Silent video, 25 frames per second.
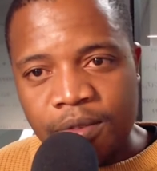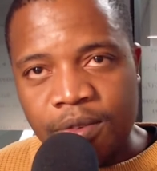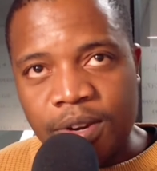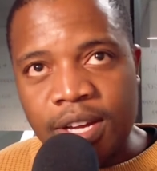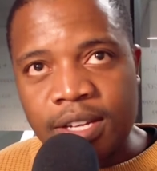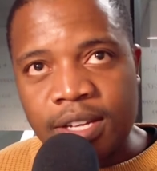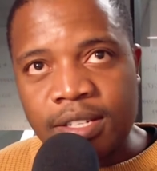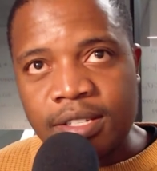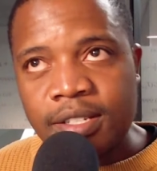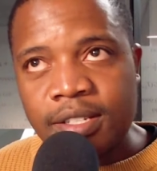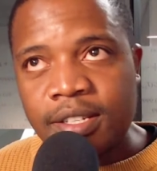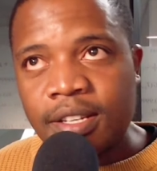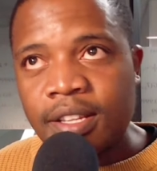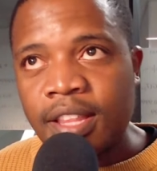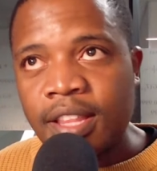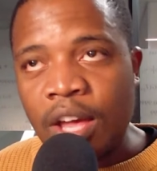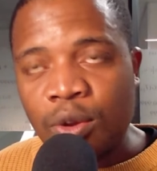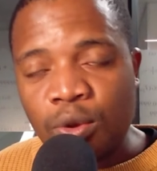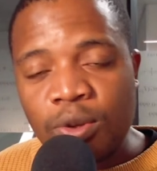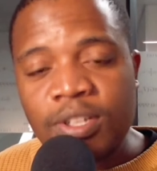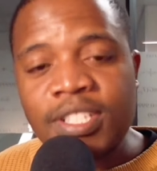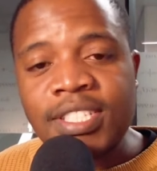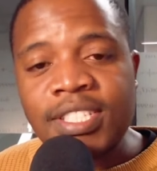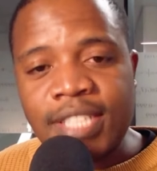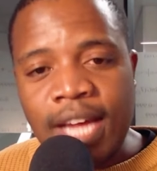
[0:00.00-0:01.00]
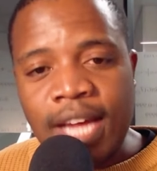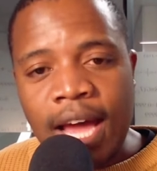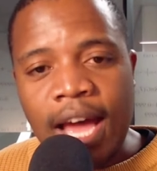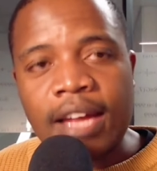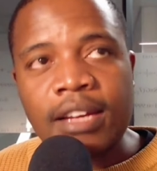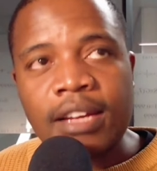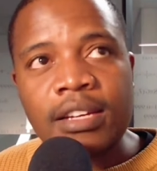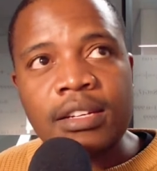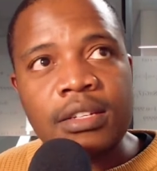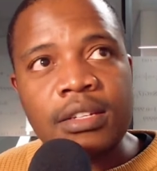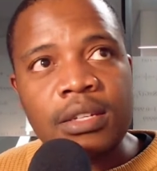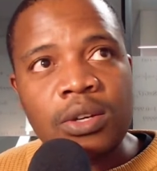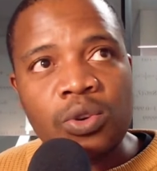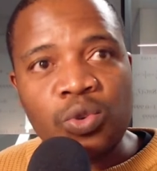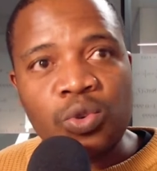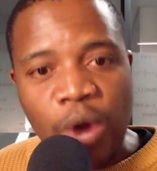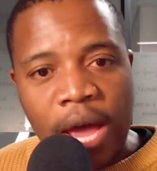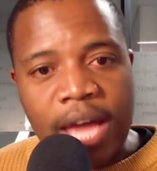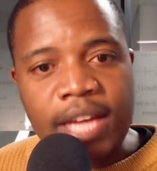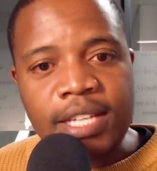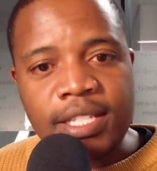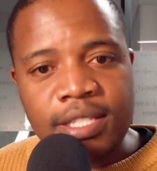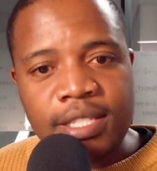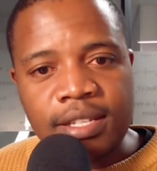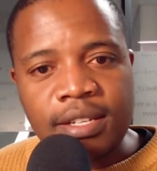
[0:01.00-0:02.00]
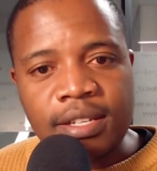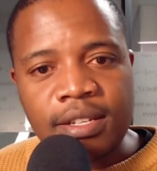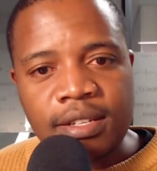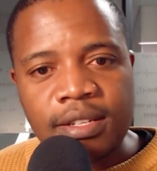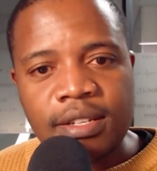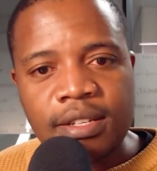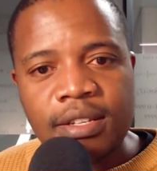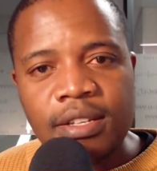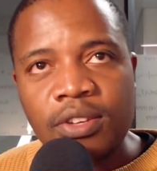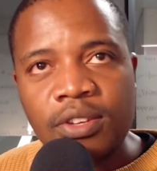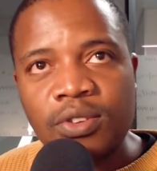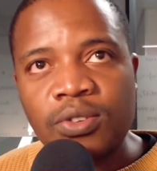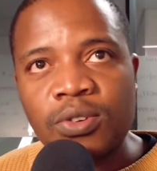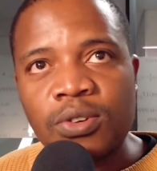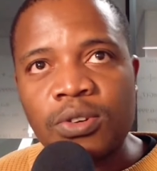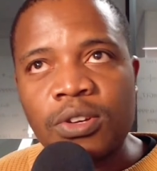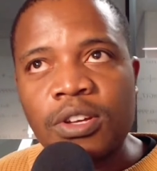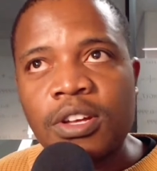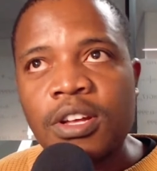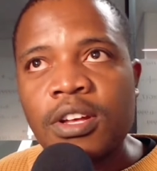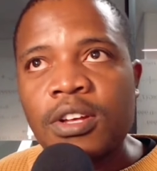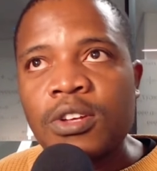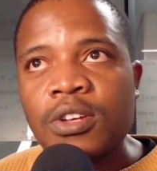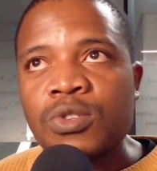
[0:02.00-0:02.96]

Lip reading: right? They are not done writing, you know.